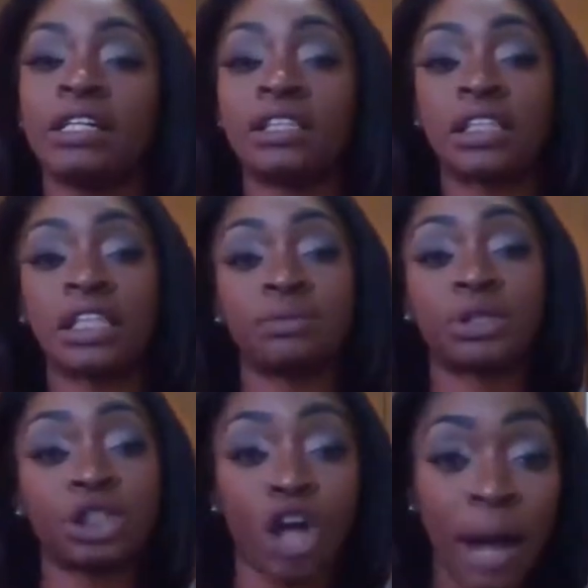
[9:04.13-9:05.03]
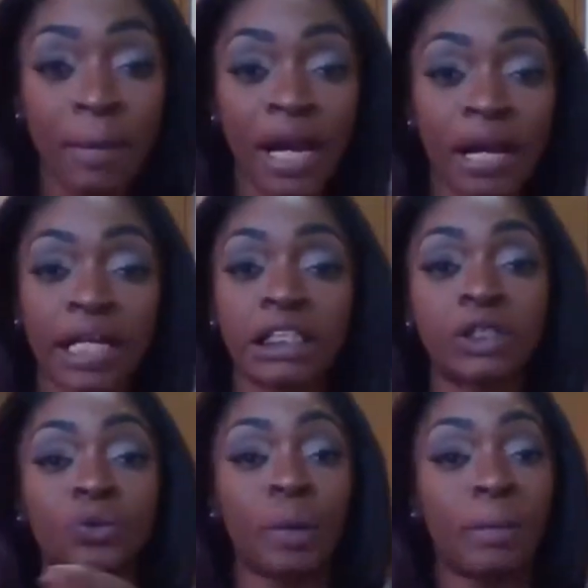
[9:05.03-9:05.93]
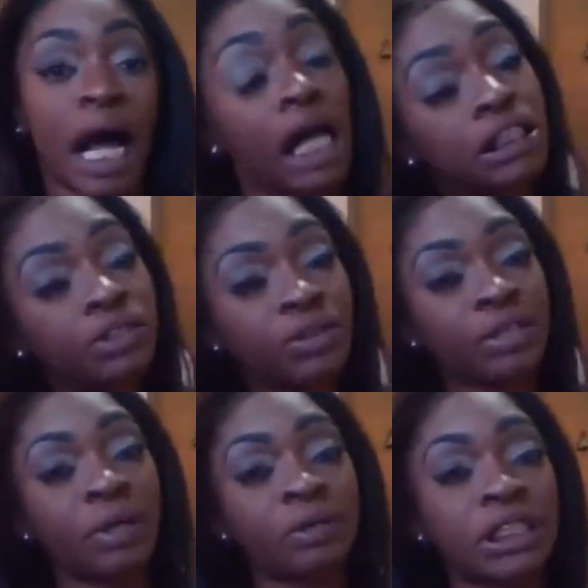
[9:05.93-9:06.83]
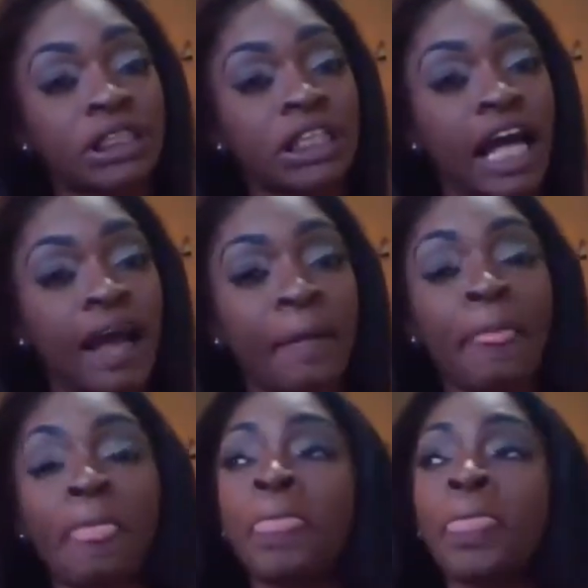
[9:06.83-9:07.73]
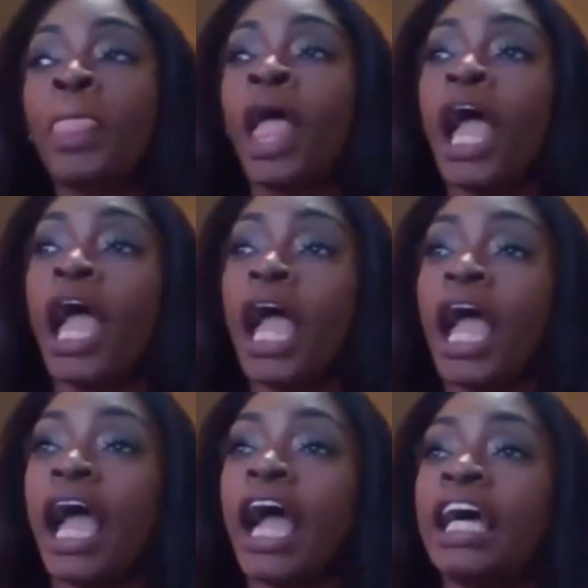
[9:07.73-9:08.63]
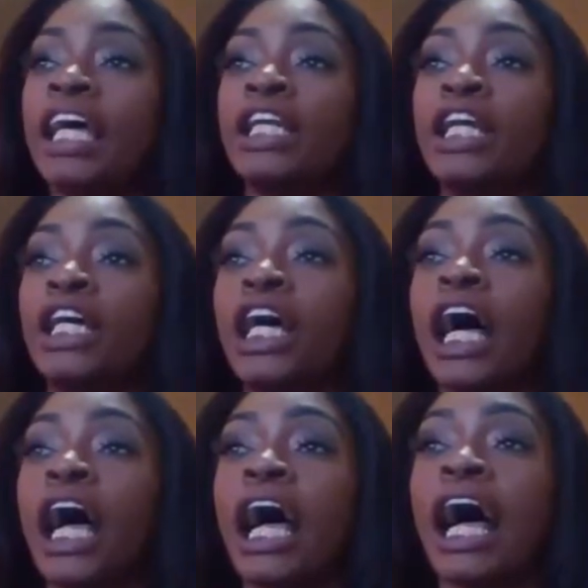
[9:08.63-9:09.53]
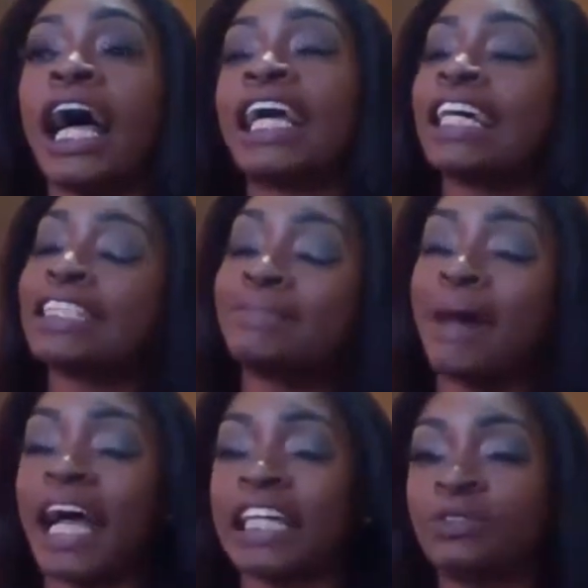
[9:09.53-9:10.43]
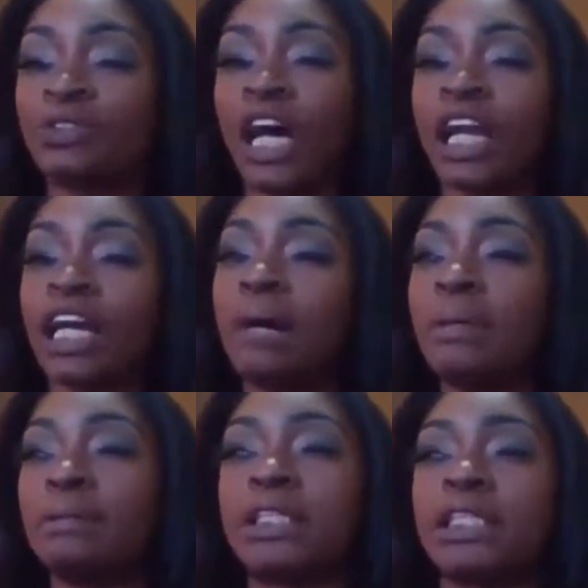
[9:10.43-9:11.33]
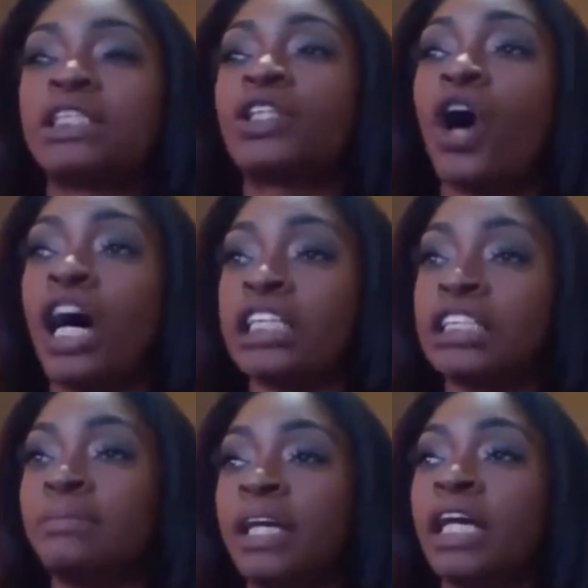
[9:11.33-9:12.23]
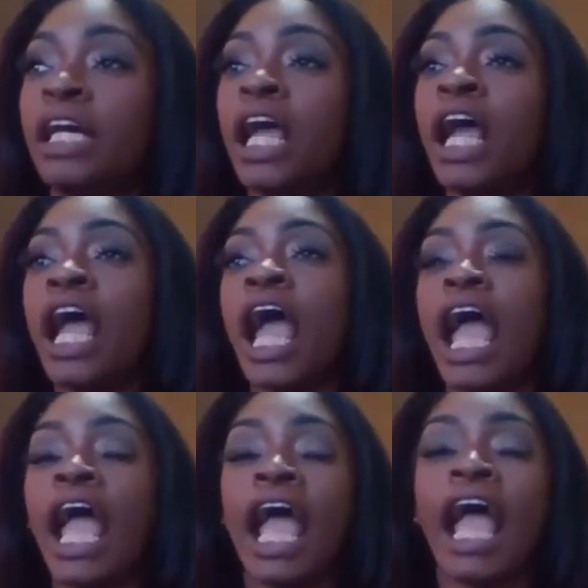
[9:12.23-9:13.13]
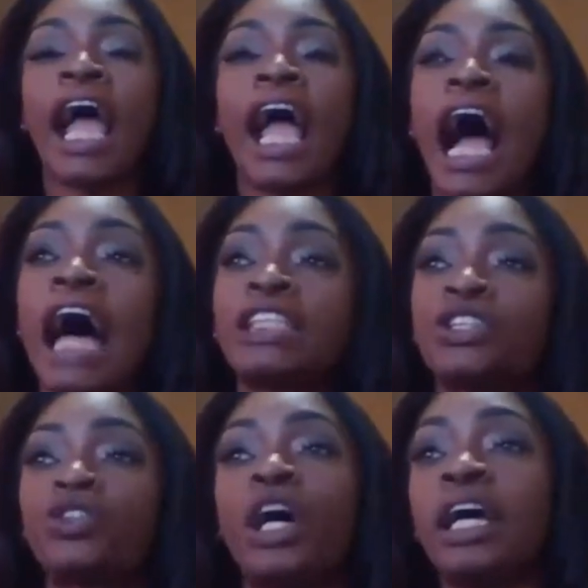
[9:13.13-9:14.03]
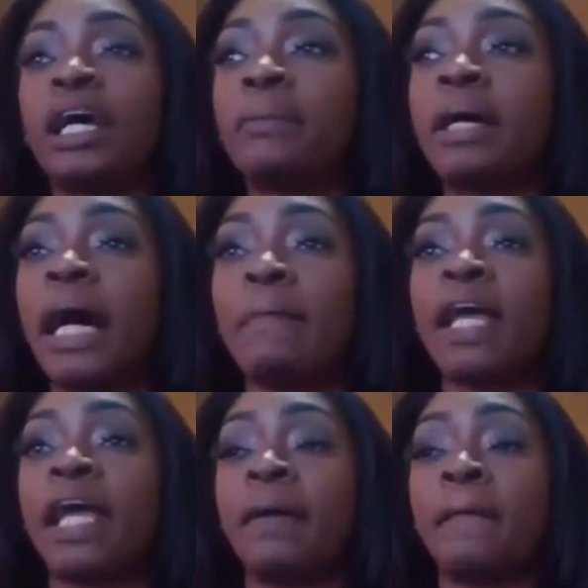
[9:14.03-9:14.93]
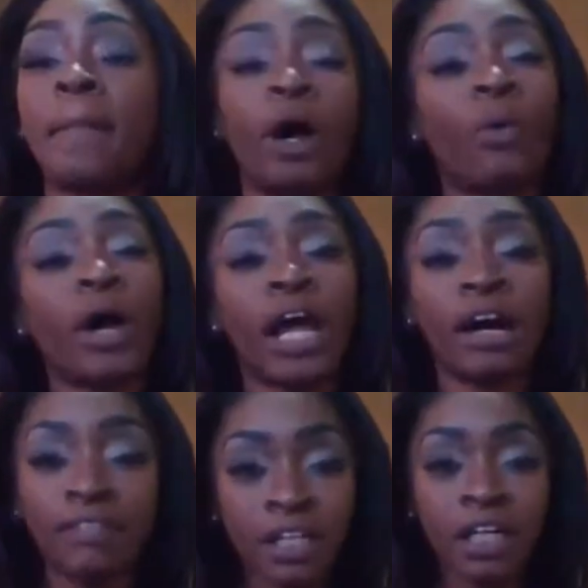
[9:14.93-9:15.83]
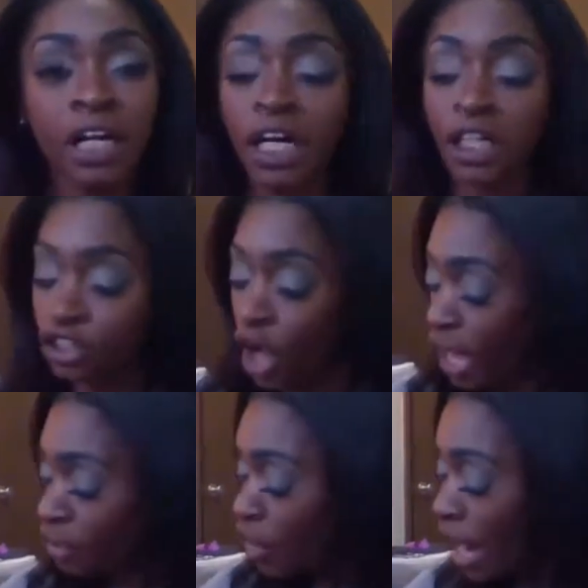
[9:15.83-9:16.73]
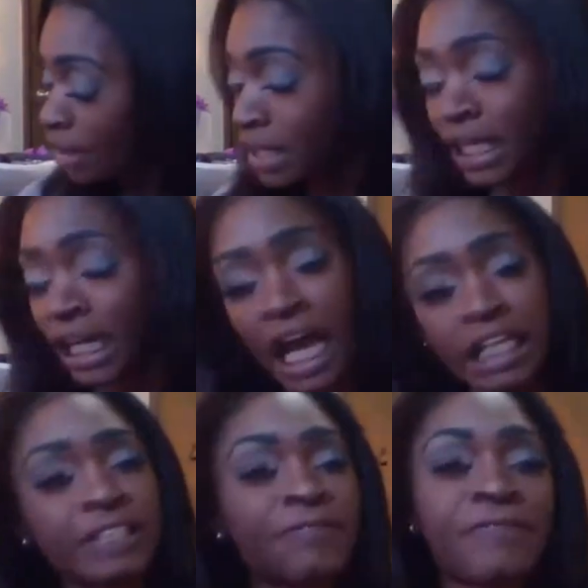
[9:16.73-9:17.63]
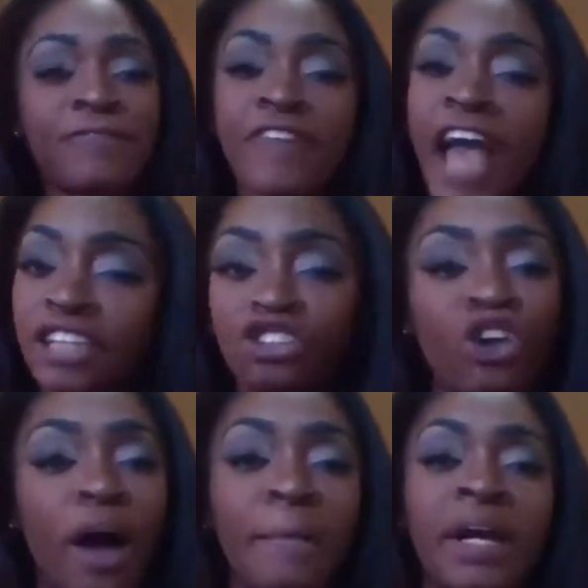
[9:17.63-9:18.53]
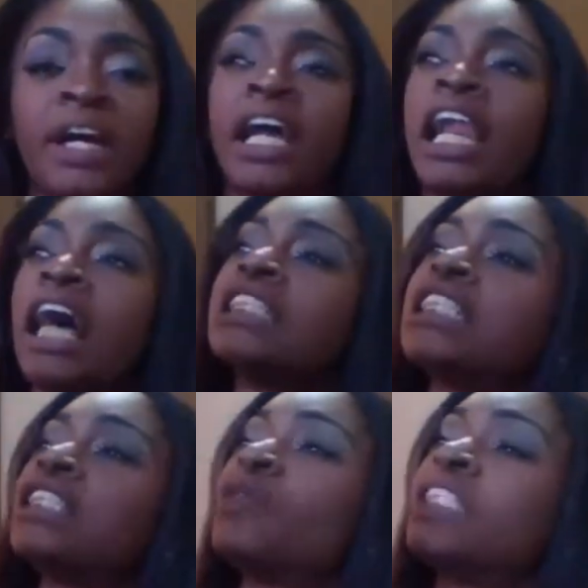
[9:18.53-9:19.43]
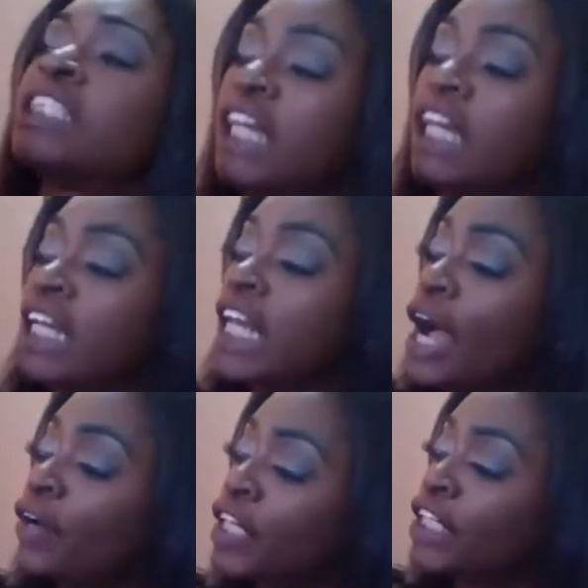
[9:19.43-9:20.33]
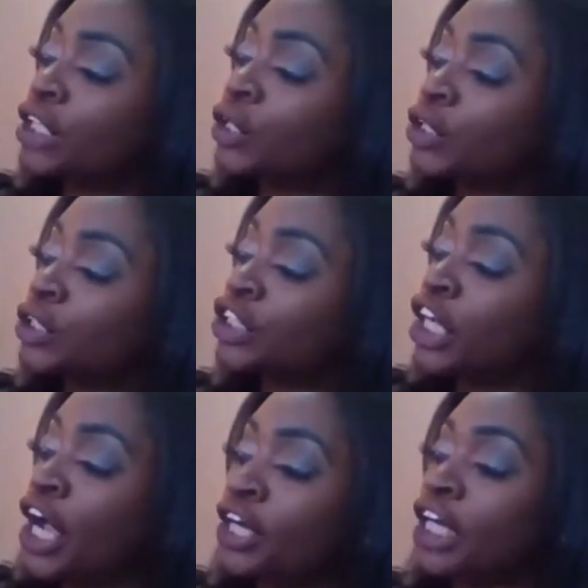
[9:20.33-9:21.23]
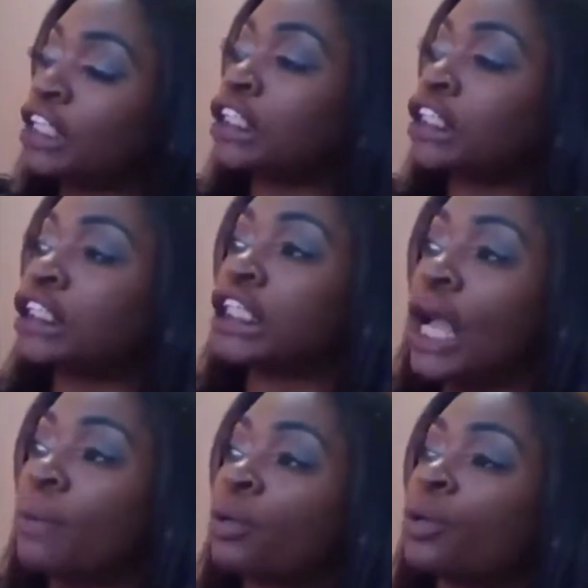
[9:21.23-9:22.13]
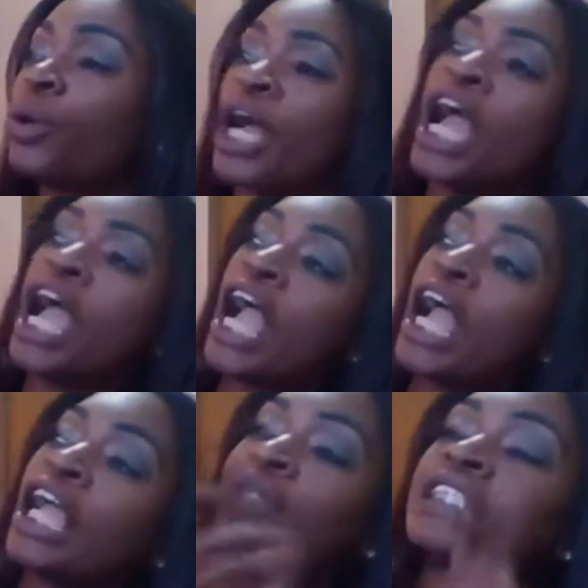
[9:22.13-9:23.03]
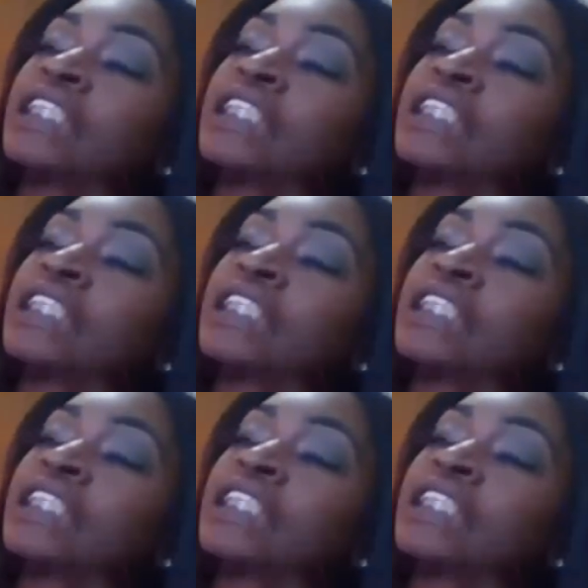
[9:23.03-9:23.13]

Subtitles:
some strawberries with my ice cream on this day. And I guess my ex was trying to come up to talk to me, and I saw him coming or whatever. So I grabbed a nice fat strawberry, and I just was sitting down in the little chair next to the table, and he was